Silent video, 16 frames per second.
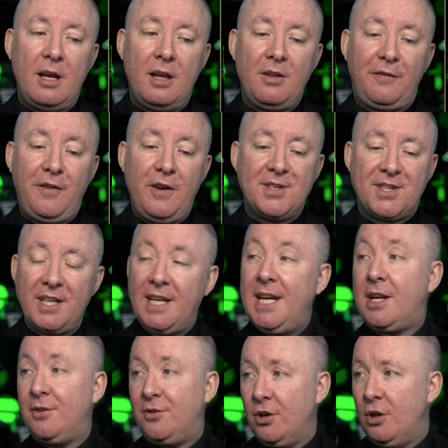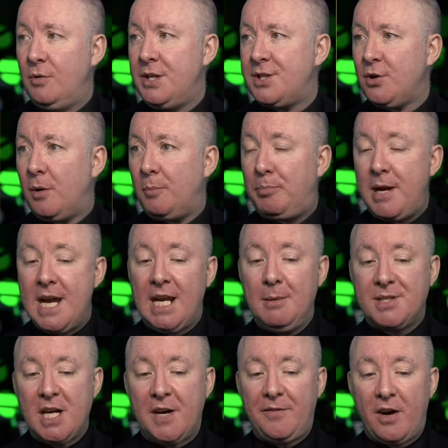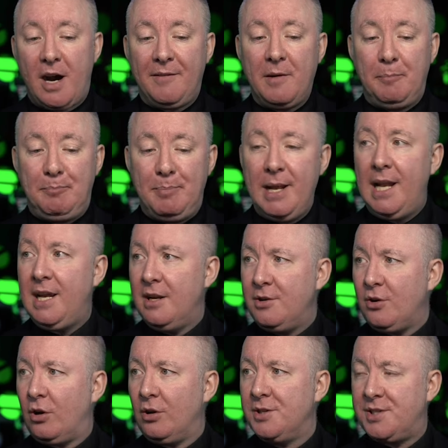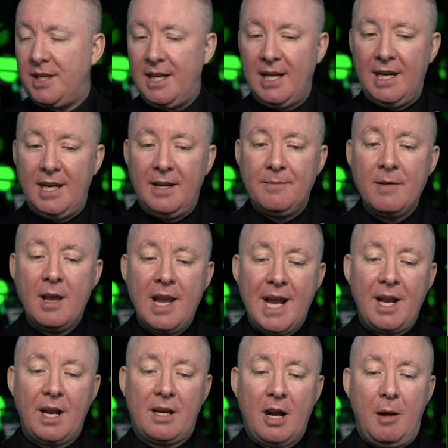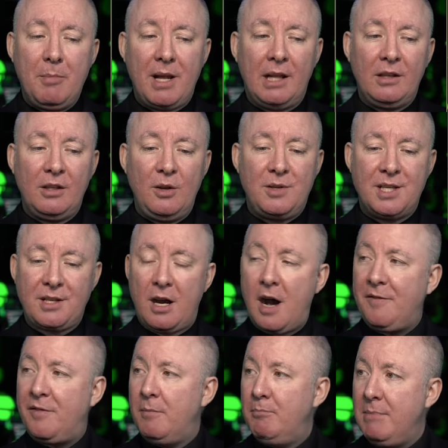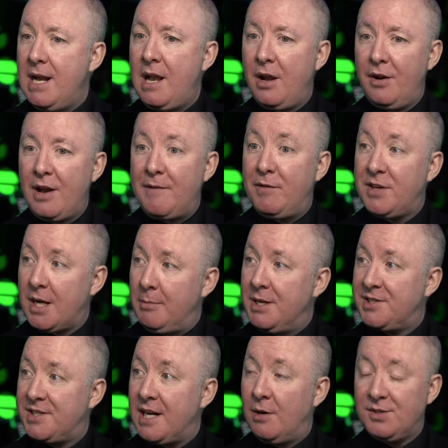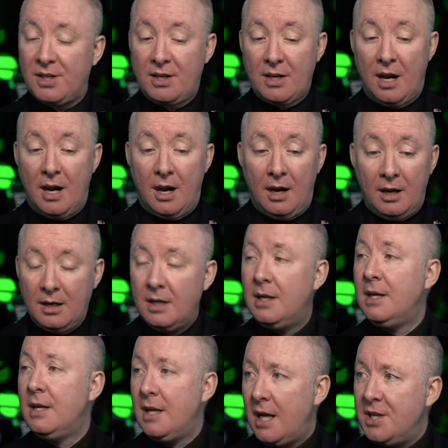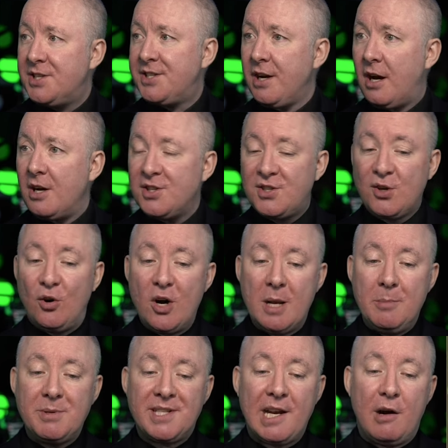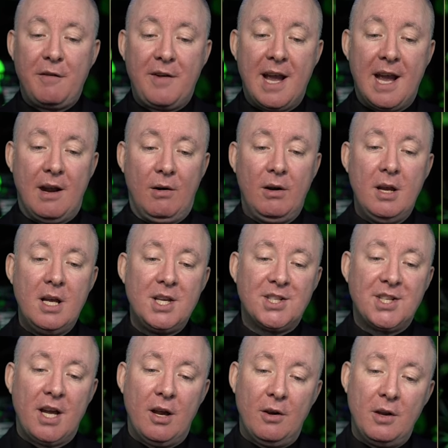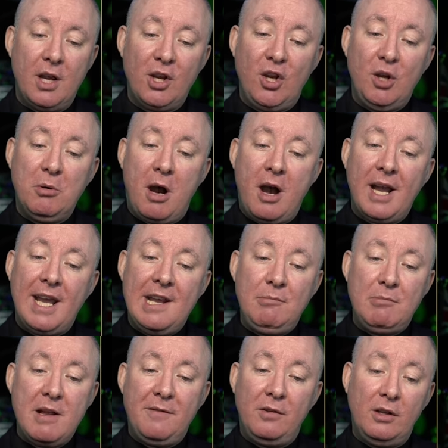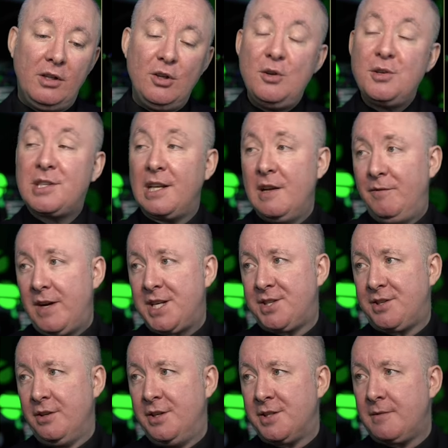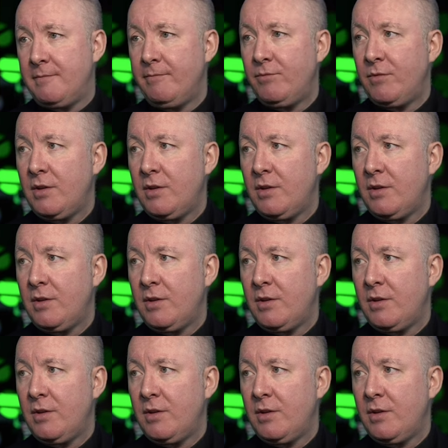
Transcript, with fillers: the first thing he could do is stop paying himself $500 million a year in a company that loses $500 million every time it sells a car and start sorting himself out. So you are in with Lucid investors.